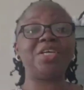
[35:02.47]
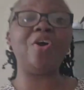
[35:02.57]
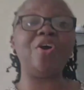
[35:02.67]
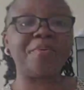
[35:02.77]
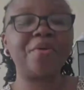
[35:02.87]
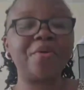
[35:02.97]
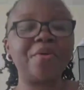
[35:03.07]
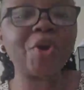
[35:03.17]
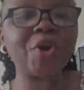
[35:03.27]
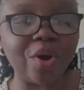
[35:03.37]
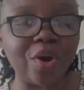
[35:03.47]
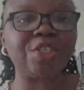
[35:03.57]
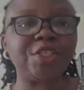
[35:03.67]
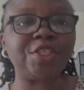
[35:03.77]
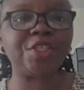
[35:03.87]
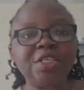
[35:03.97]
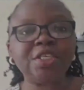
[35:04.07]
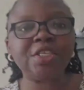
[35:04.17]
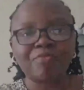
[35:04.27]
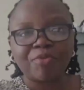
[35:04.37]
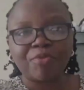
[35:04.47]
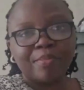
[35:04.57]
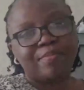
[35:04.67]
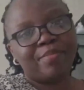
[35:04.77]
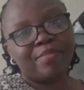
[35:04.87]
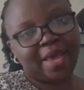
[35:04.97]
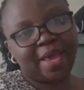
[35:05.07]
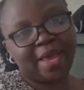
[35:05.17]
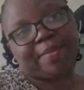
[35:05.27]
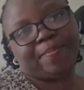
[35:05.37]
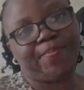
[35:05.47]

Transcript: got a job because she's from there.